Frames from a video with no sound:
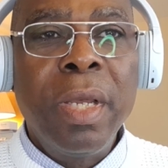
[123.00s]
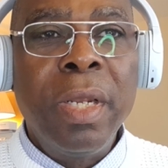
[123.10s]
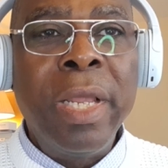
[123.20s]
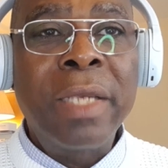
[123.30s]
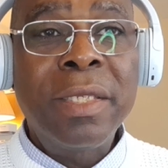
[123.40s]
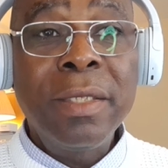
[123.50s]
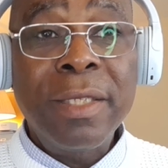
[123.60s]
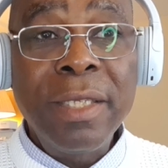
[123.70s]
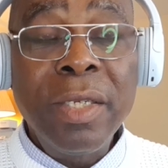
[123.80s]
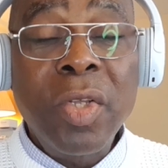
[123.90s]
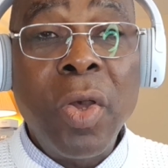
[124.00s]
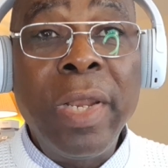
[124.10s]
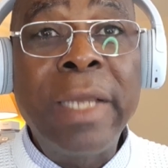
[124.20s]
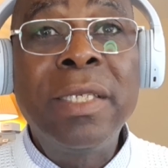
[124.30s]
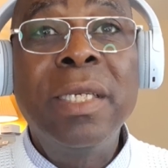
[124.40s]
They are still seen
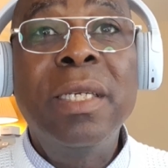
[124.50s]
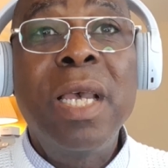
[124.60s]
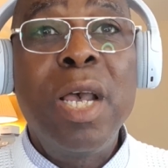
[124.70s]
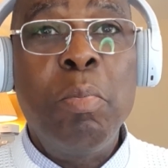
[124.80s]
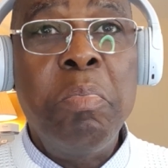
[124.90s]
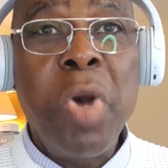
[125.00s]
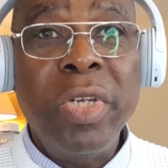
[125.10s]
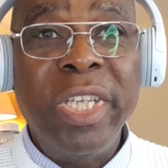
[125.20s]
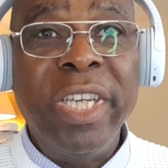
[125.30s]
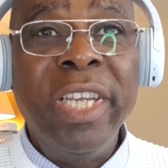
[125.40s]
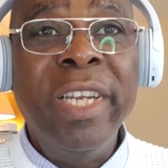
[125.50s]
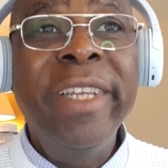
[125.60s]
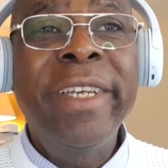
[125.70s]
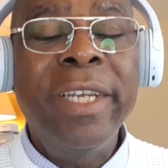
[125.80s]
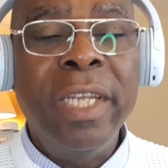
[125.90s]
collecting money
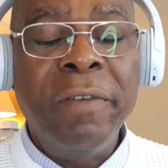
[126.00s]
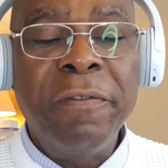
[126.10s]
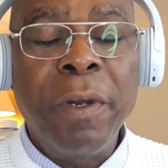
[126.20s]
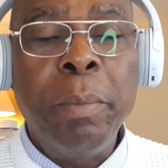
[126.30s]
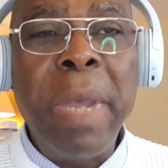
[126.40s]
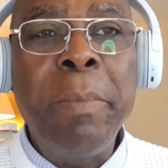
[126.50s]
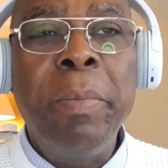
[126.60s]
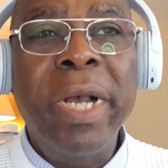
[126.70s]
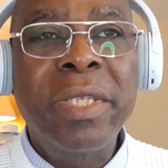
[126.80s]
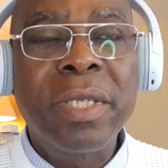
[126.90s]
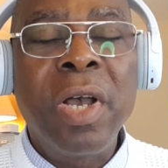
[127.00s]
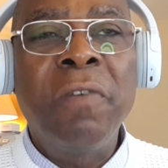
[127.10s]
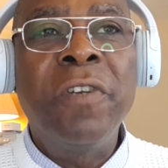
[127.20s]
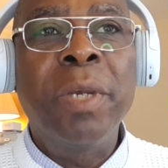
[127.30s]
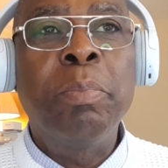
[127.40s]
illegally from members
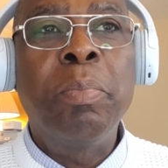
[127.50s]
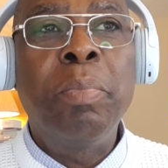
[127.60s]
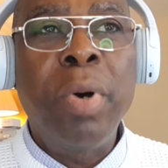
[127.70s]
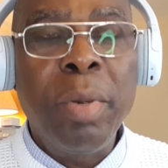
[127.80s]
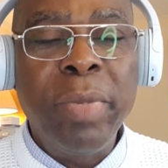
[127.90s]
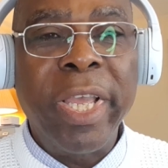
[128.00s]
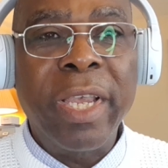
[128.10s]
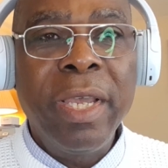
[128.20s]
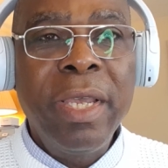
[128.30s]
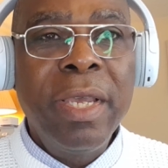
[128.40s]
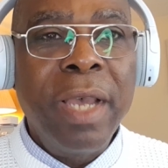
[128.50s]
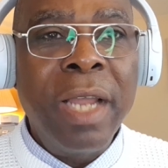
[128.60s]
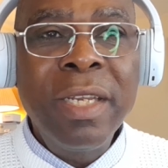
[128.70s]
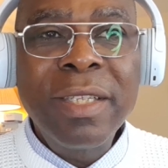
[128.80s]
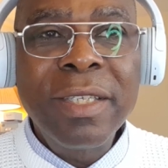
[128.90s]
of the public.
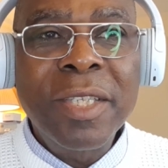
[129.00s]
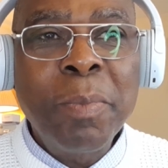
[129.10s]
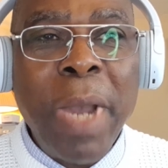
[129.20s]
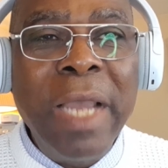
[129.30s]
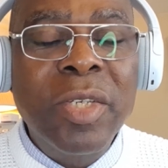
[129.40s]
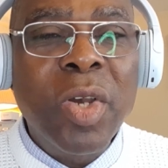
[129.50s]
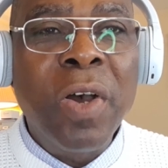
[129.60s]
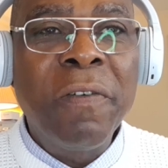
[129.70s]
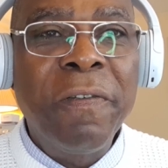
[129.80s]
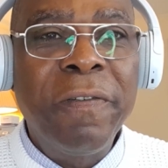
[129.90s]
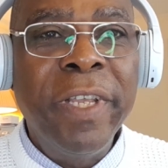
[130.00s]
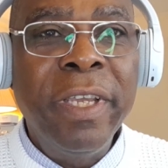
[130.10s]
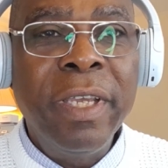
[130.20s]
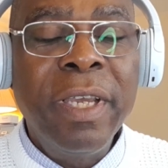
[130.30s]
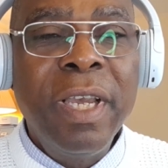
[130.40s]
And this in spite of
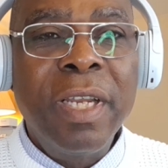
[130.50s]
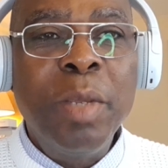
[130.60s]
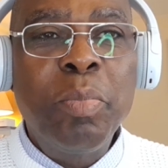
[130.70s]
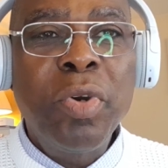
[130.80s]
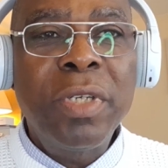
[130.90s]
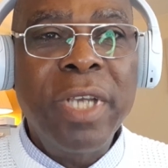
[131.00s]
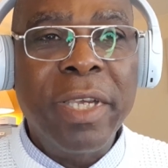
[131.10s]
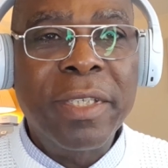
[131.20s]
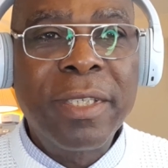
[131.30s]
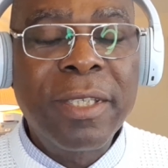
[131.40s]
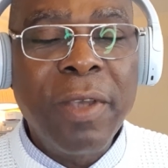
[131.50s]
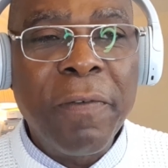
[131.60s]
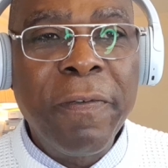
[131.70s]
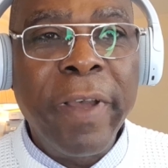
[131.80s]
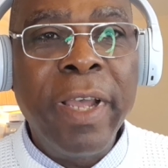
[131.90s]
the, the protests
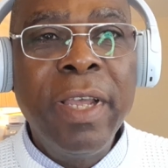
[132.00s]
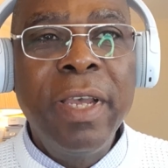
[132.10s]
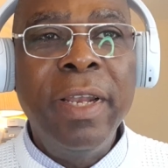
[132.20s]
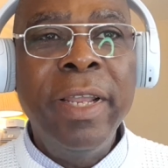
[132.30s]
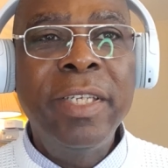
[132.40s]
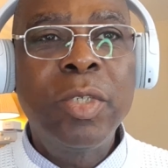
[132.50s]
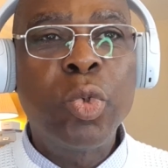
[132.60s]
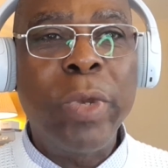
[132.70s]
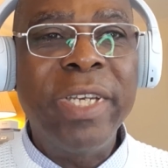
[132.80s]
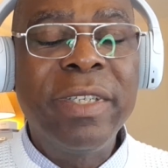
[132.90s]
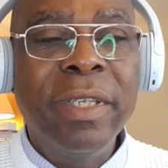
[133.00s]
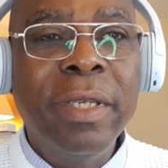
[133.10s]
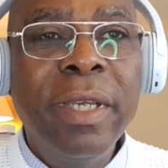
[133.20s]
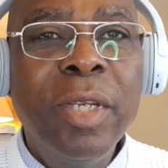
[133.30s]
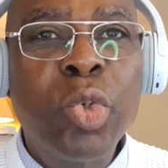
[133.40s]
of uh, late
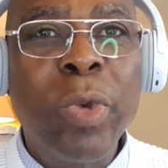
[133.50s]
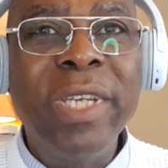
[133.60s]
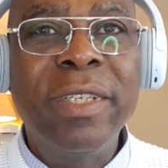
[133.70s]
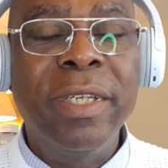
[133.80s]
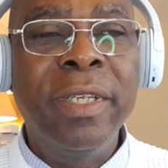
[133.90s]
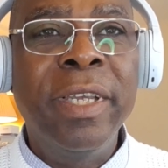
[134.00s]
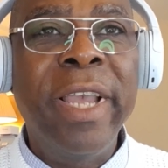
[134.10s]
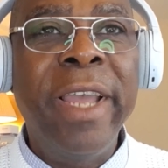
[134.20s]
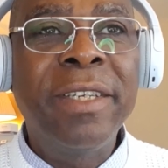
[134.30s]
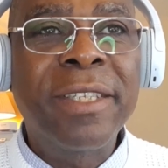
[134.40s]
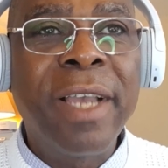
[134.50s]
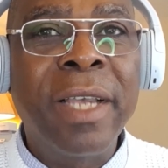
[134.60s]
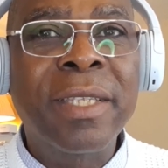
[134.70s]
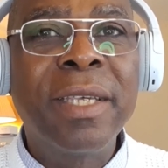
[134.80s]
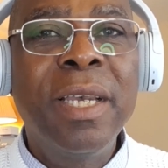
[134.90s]
2020, the
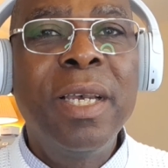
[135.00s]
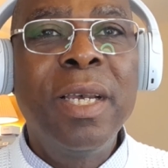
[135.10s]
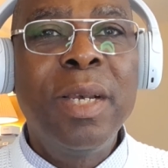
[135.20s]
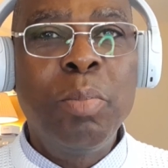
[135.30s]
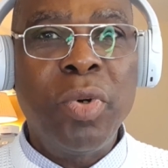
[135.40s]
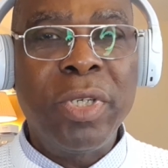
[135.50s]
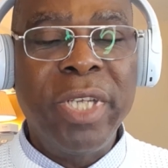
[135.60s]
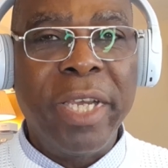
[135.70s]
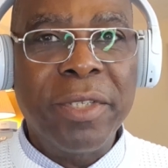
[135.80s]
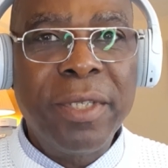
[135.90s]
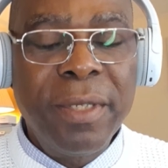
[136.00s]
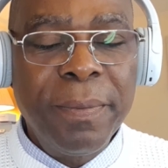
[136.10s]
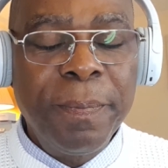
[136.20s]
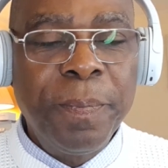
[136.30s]
EndSARS protest.